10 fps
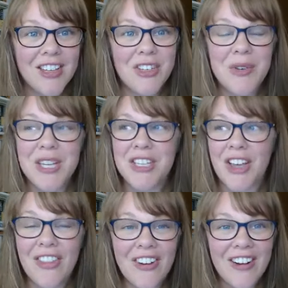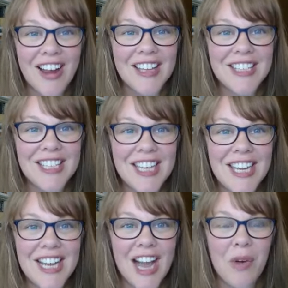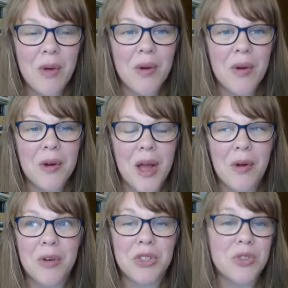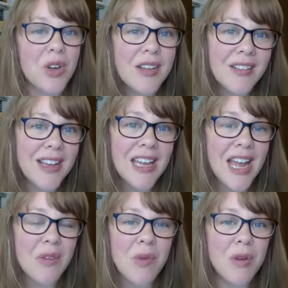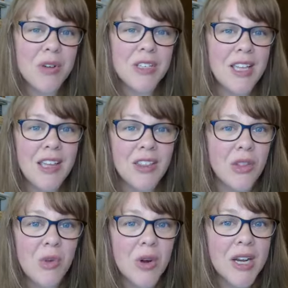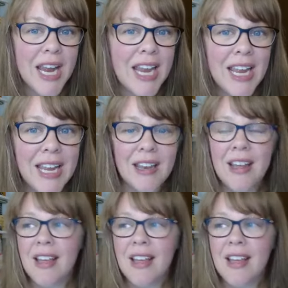to each other and see how we're how we're struggling and where we're seeing the Lord in it.